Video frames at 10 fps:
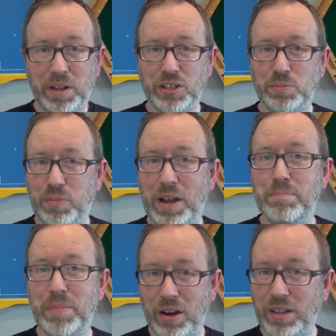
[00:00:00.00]
players
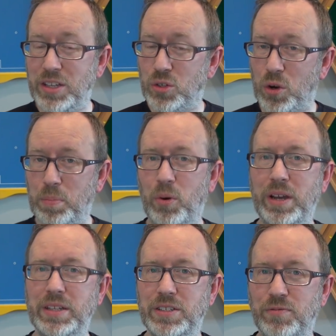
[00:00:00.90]
primarily score
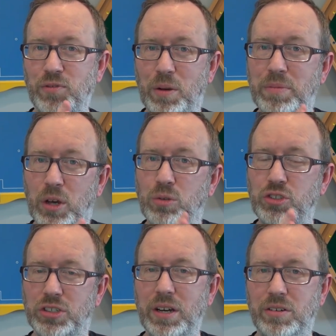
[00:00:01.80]
points from those
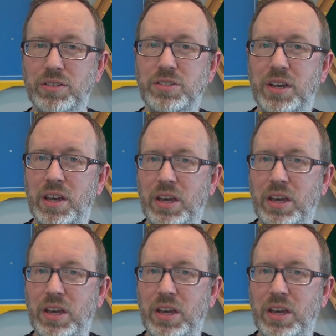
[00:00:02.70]
shuttles,